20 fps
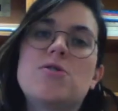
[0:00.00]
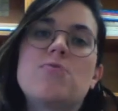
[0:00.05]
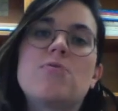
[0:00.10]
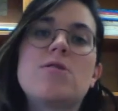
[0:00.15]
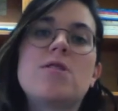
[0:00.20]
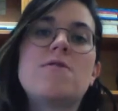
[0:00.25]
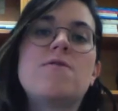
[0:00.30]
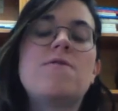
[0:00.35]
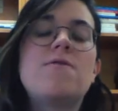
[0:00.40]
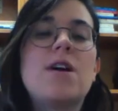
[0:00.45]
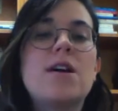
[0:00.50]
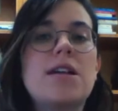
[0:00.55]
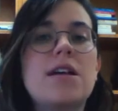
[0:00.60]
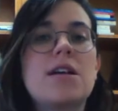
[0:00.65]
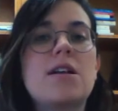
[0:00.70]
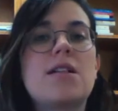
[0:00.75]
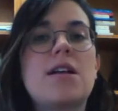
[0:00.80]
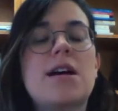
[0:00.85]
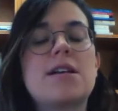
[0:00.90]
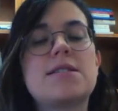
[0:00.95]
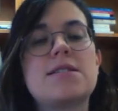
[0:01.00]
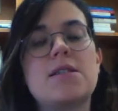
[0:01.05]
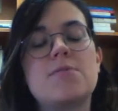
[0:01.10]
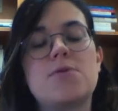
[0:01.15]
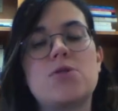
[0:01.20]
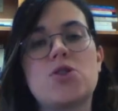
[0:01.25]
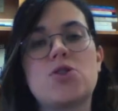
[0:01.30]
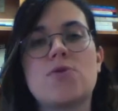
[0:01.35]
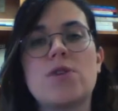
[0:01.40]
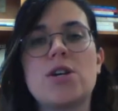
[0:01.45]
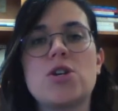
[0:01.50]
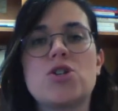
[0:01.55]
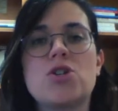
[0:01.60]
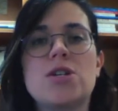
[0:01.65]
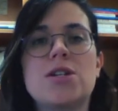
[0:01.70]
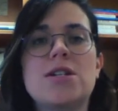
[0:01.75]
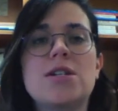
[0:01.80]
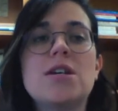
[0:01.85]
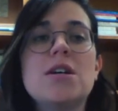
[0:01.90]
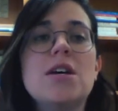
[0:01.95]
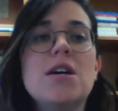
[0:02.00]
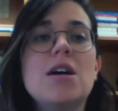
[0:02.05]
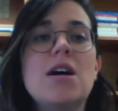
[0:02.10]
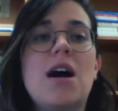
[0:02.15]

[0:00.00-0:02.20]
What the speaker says: a really fun in-class demonstration.